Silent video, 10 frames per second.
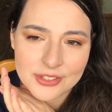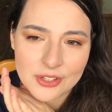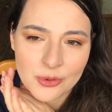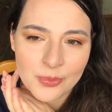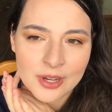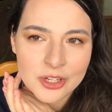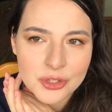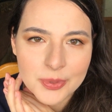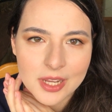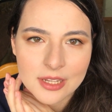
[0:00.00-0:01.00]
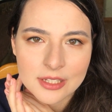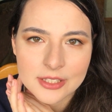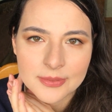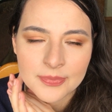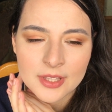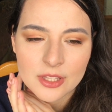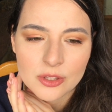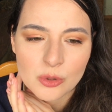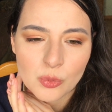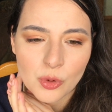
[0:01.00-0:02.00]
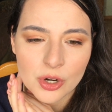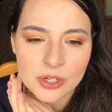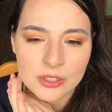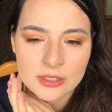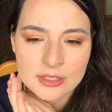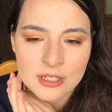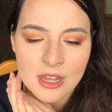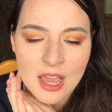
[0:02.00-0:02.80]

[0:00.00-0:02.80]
so much because the world